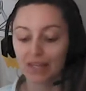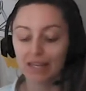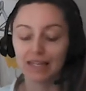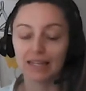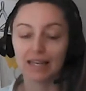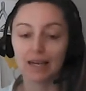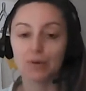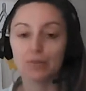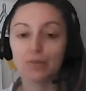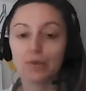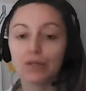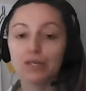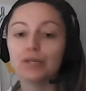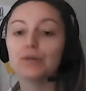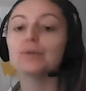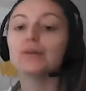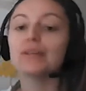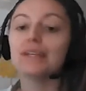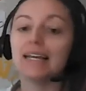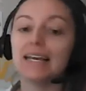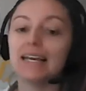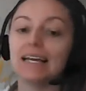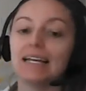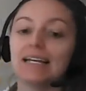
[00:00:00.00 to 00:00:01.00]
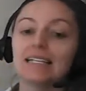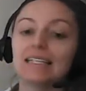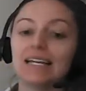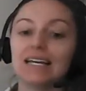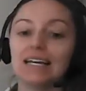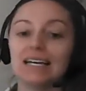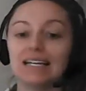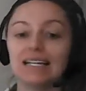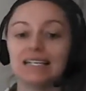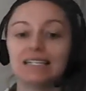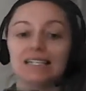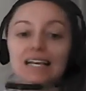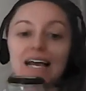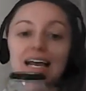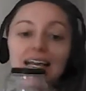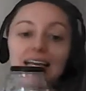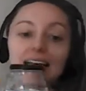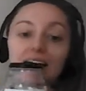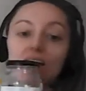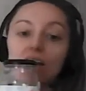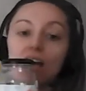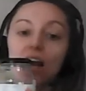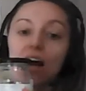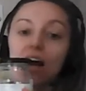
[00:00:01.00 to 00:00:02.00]
Now what you will need is a
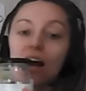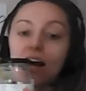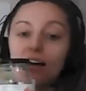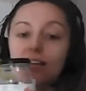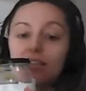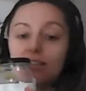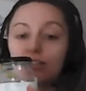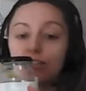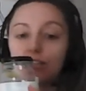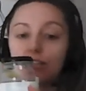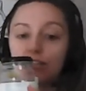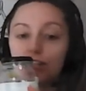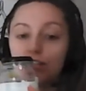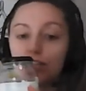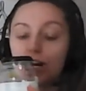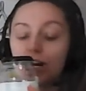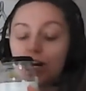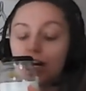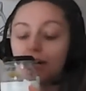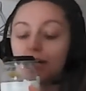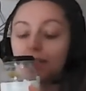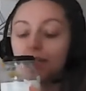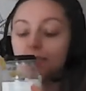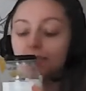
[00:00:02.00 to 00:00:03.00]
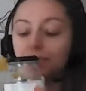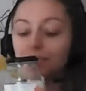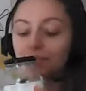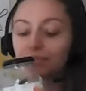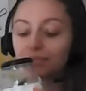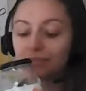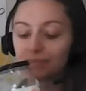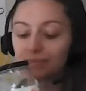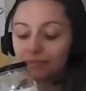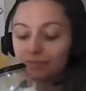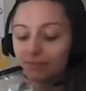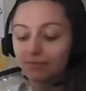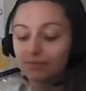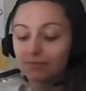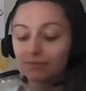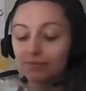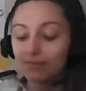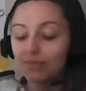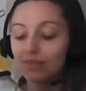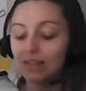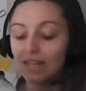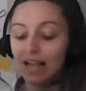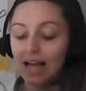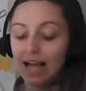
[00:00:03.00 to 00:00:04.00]
glass jar
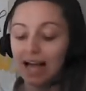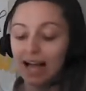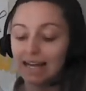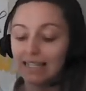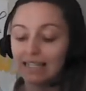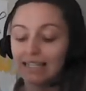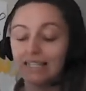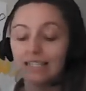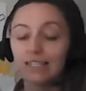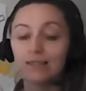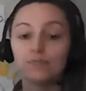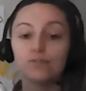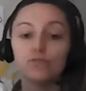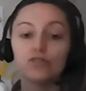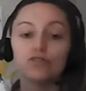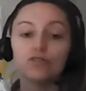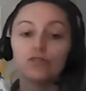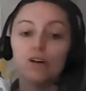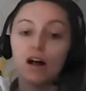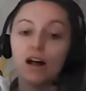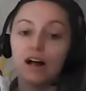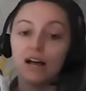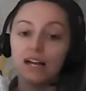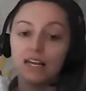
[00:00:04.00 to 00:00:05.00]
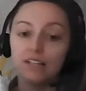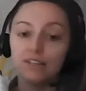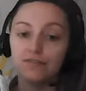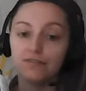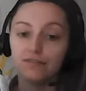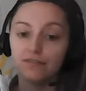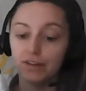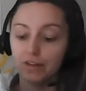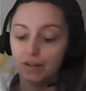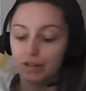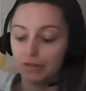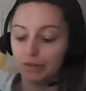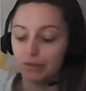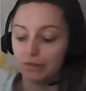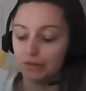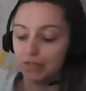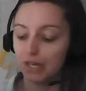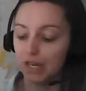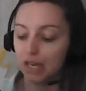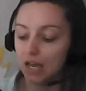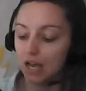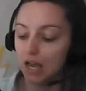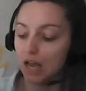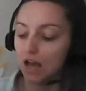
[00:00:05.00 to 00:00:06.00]
and some dried food.
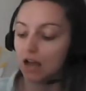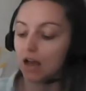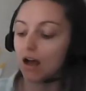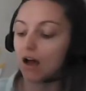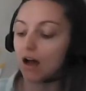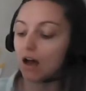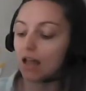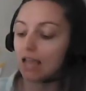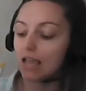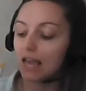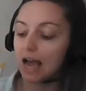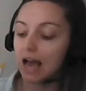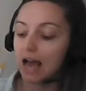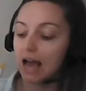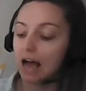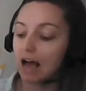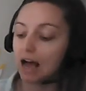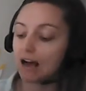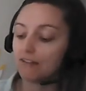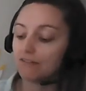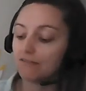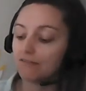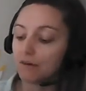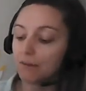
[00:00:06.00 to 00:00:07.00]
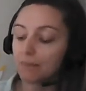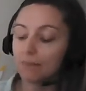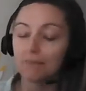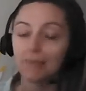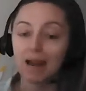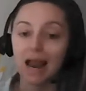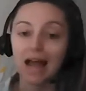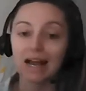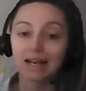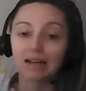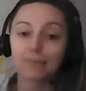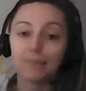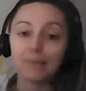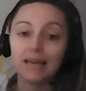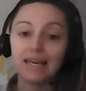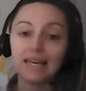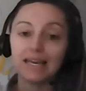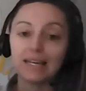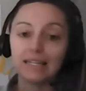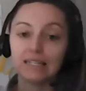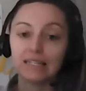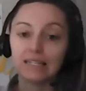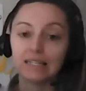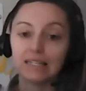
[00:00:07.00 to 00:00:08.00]
I have black
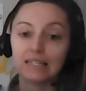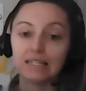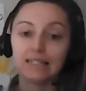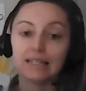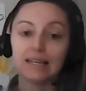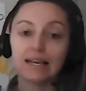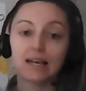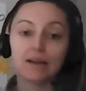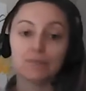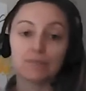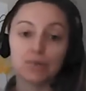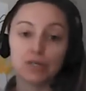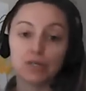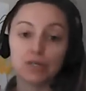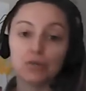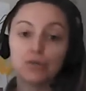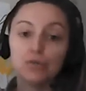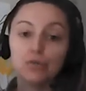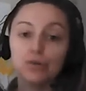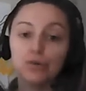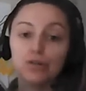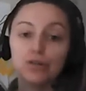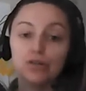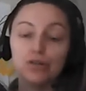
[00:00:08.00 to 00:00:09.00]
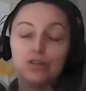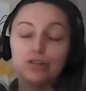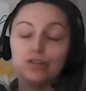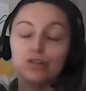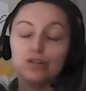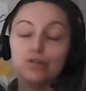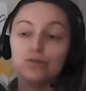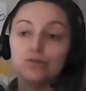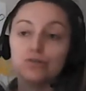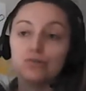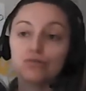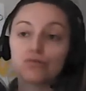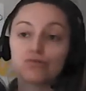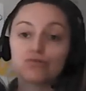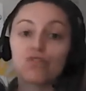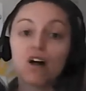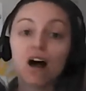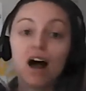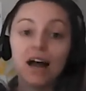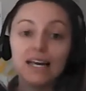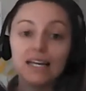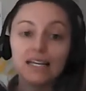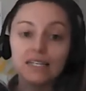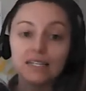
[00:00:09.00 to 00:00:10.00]
beans, but you could use
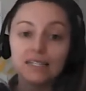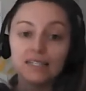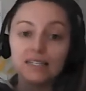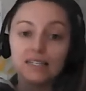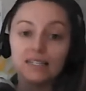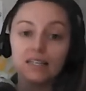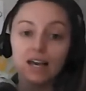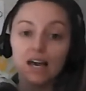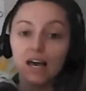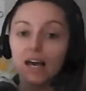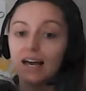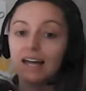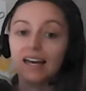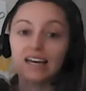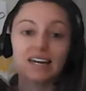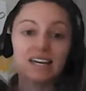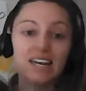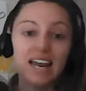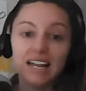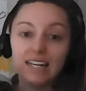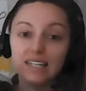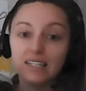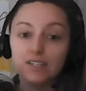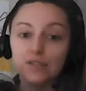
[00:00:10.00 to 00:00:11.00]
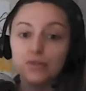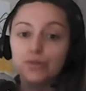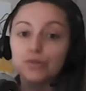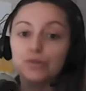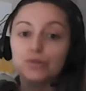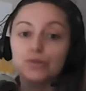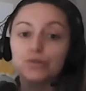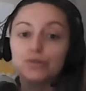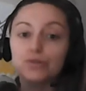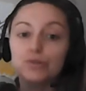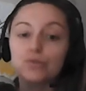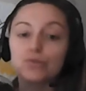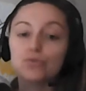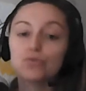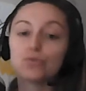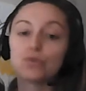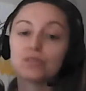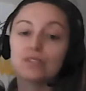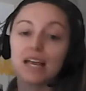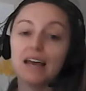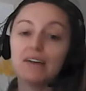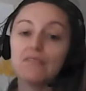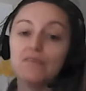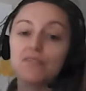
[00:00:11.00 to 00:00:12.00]
rice, lentils,
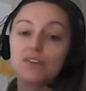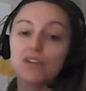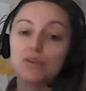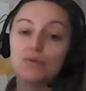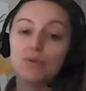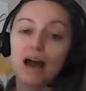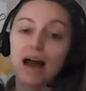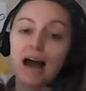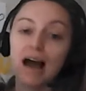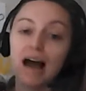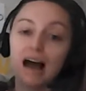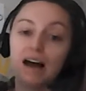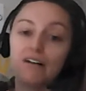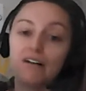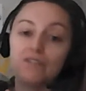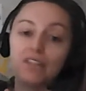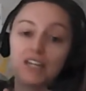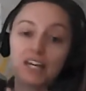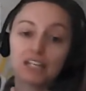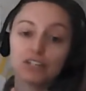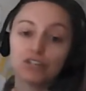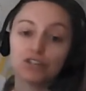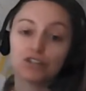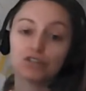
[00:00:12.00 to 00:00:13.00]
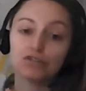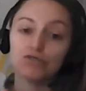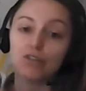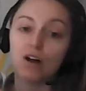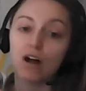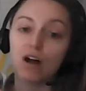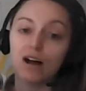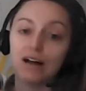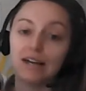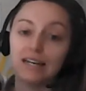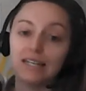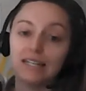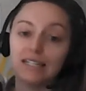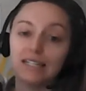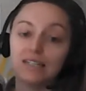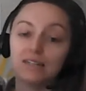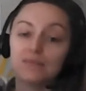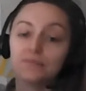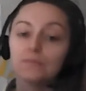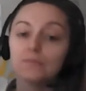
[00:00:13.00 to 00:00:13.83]
whatever you have that's dried